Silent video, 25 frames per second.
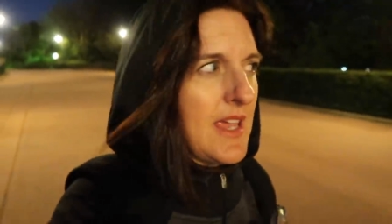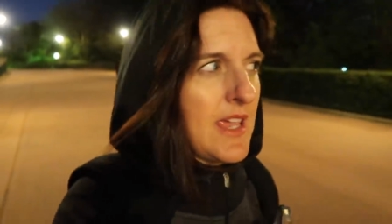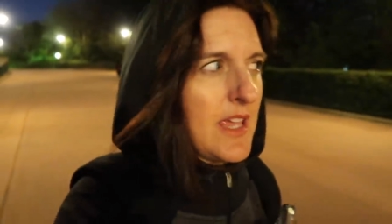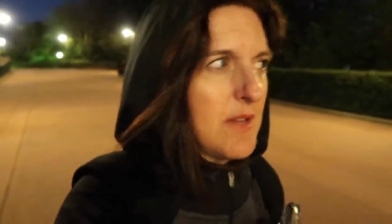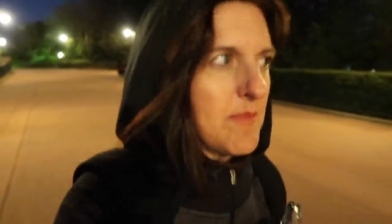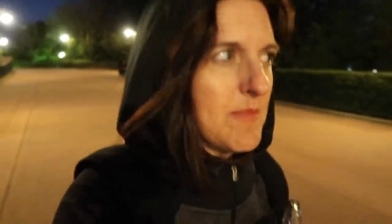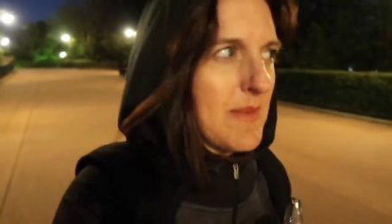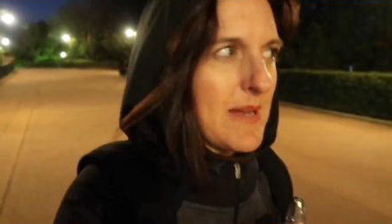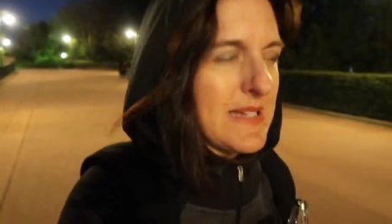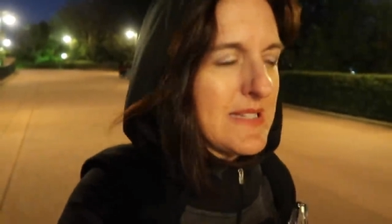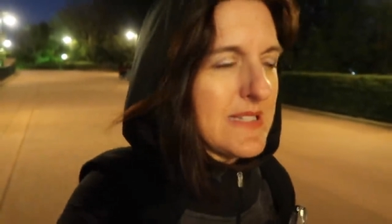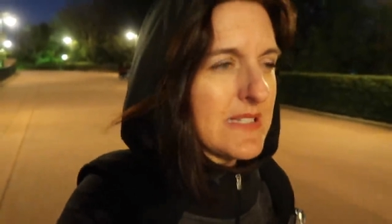
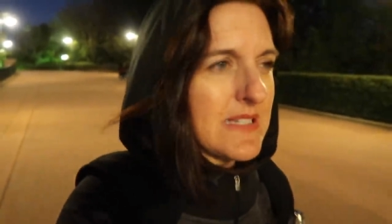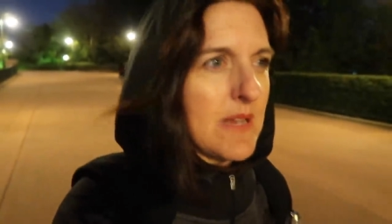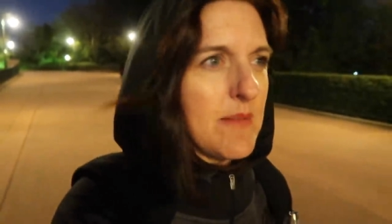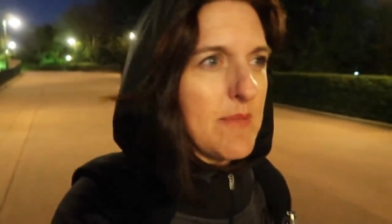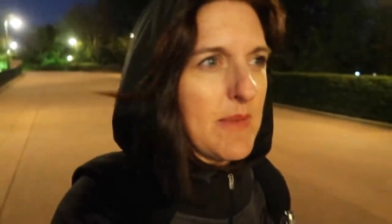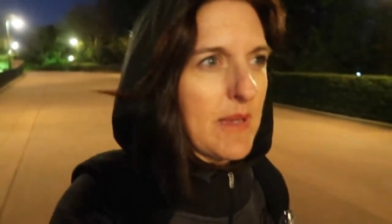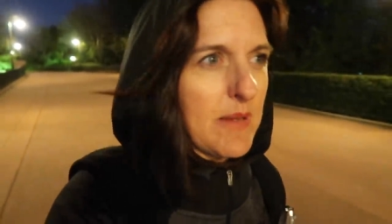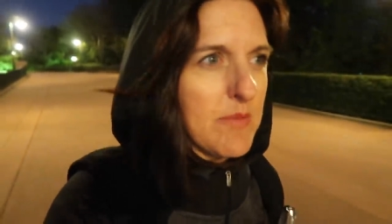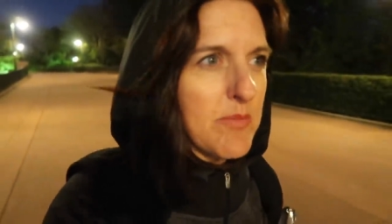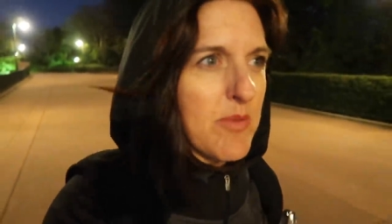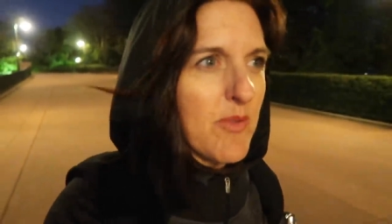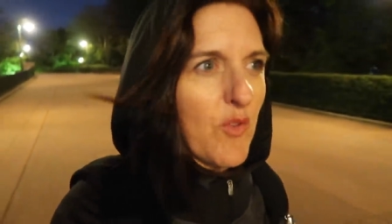in my
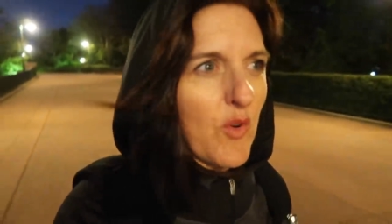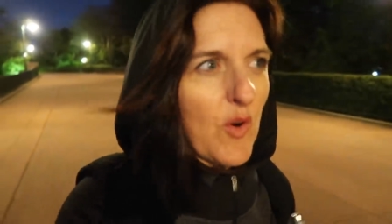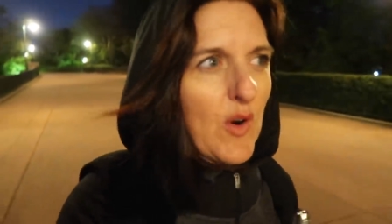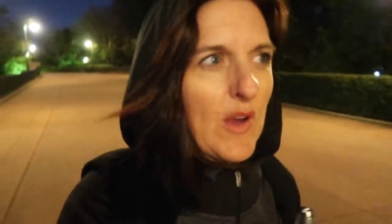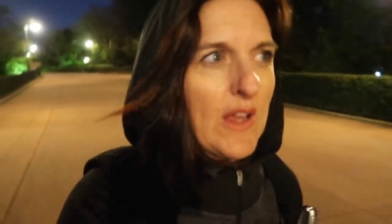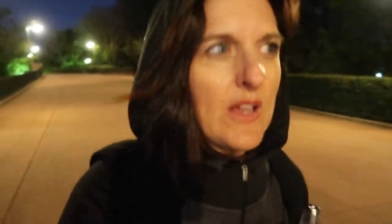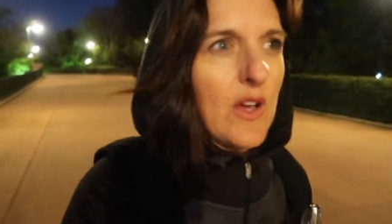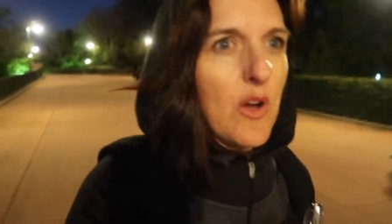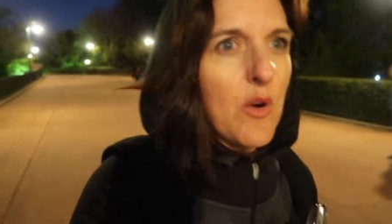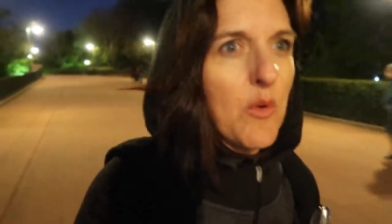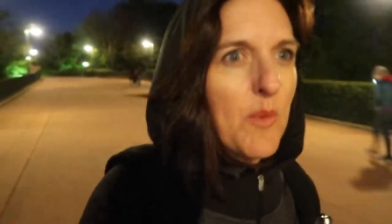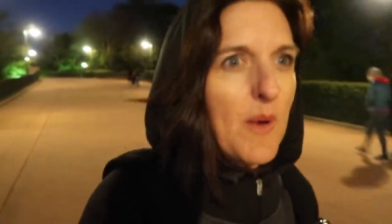stomach before
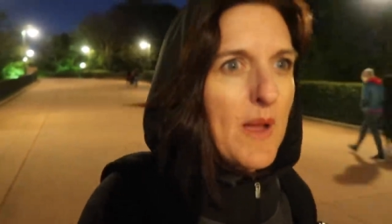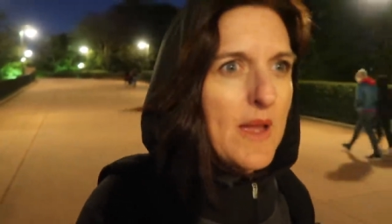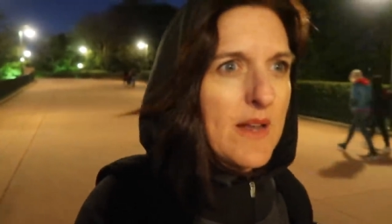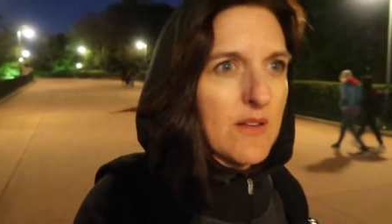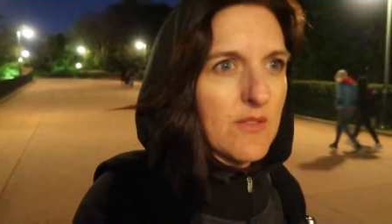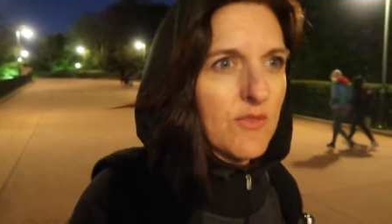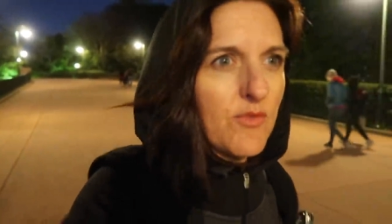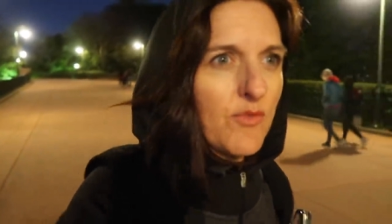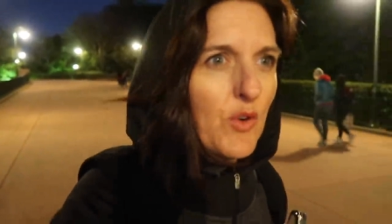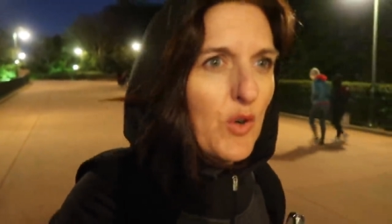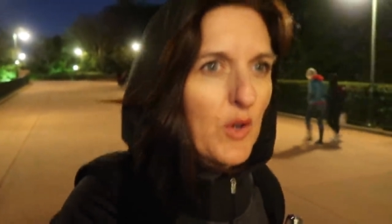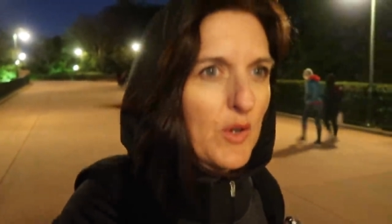I go
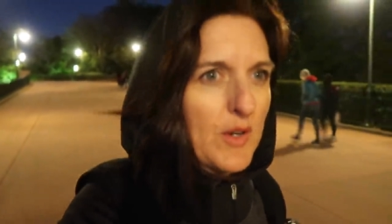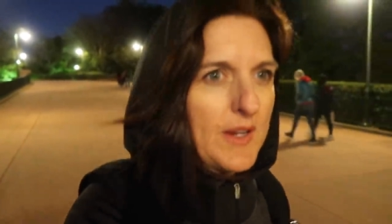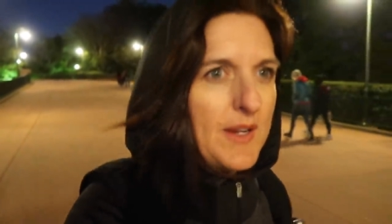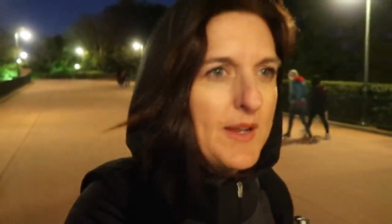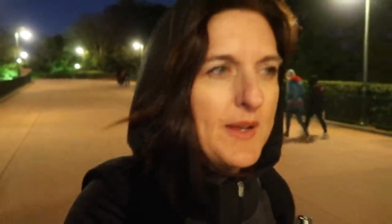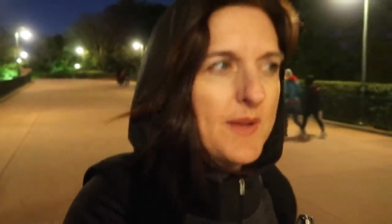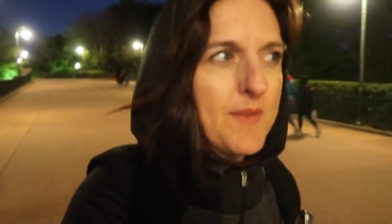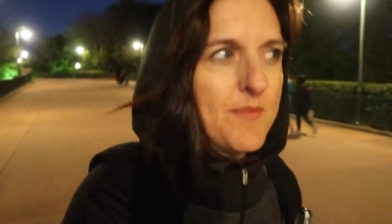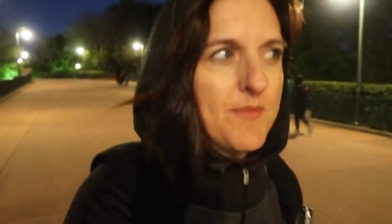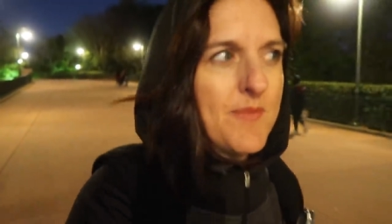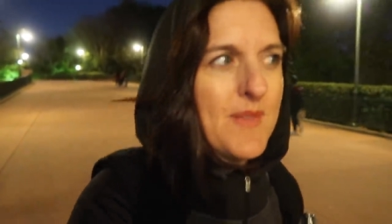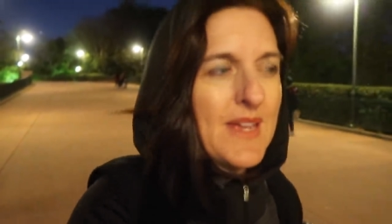run for
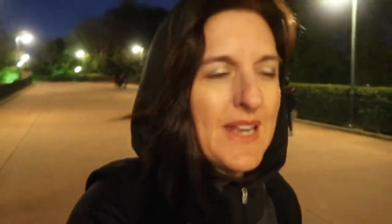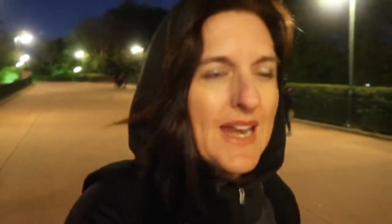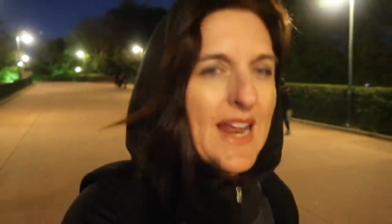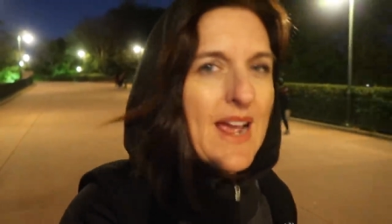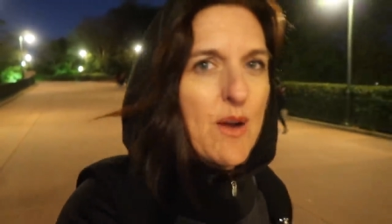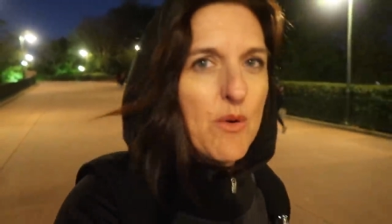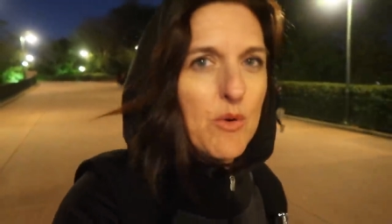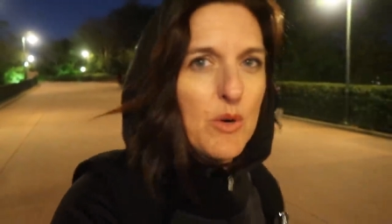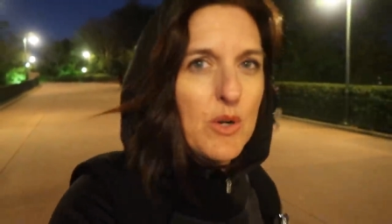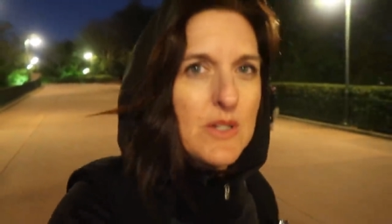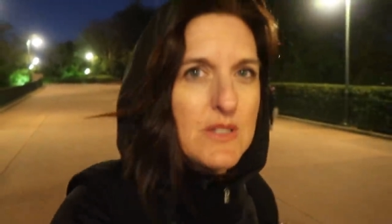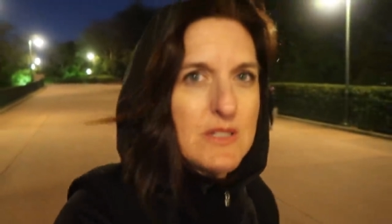an
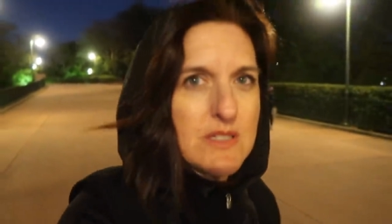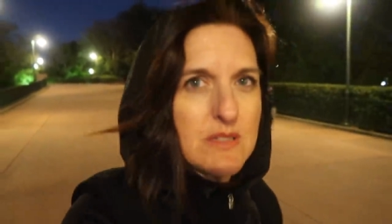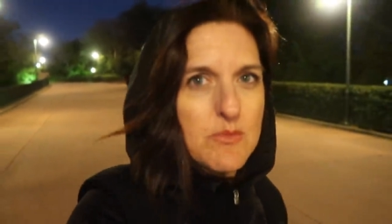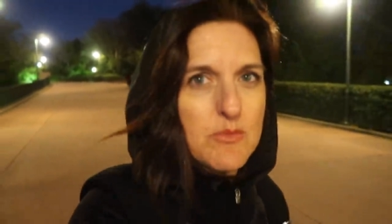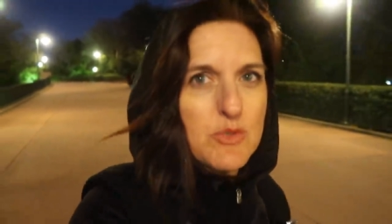hour and